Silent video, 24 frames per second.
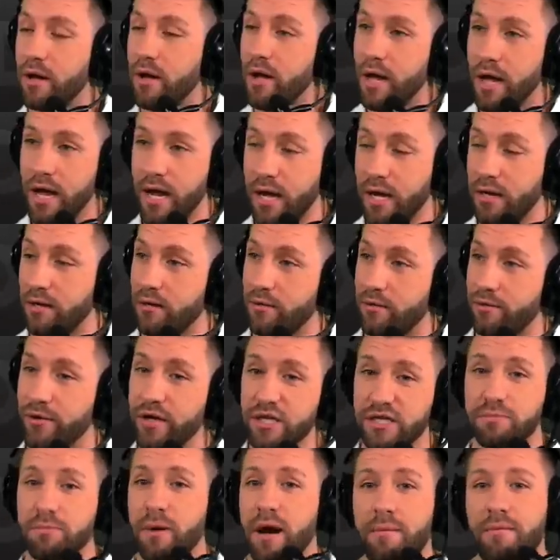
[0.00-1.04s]
And
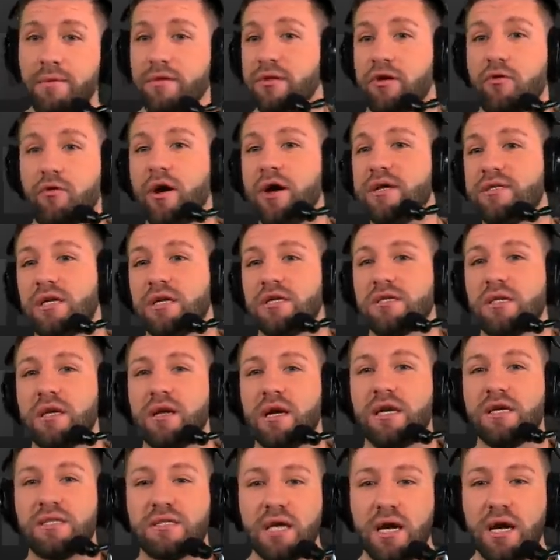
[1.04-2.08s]
this might be the craziest thing
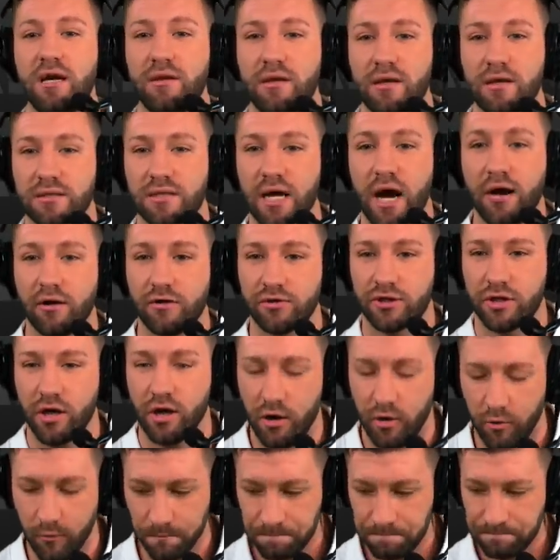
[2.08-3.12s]
I say in the entire
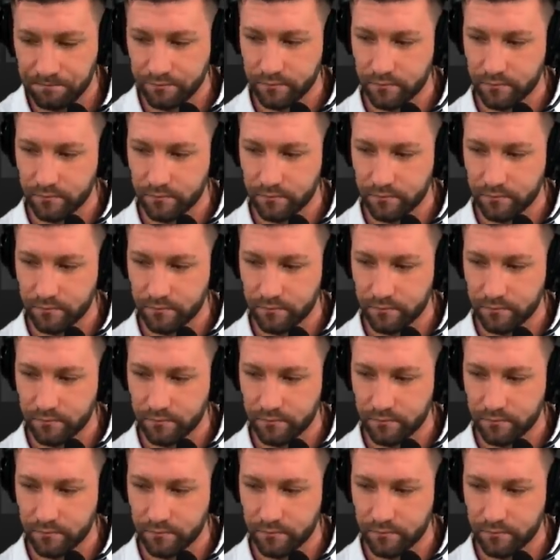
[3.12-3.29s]
show.